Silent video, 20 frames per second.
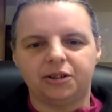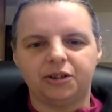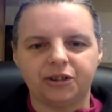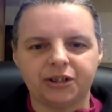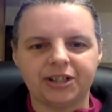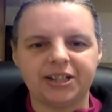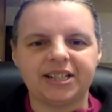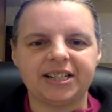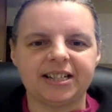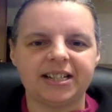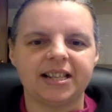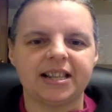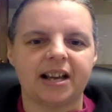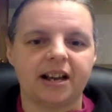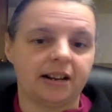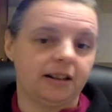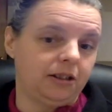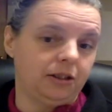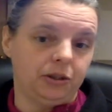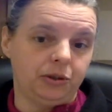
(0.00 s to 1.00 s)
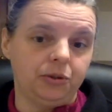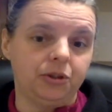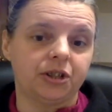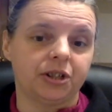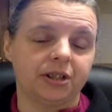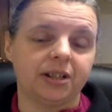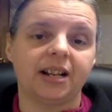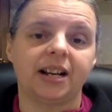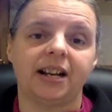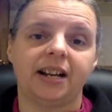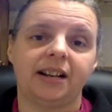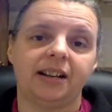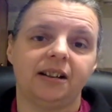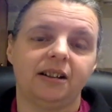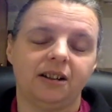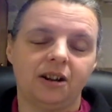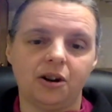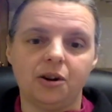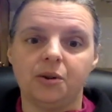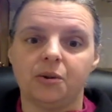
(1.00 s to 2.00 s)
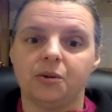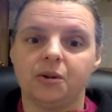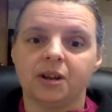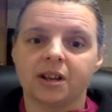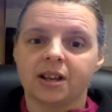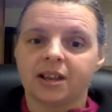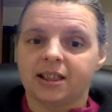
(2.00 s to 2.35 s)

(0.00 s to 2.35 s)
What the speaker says: hooked into that illusion that, oh,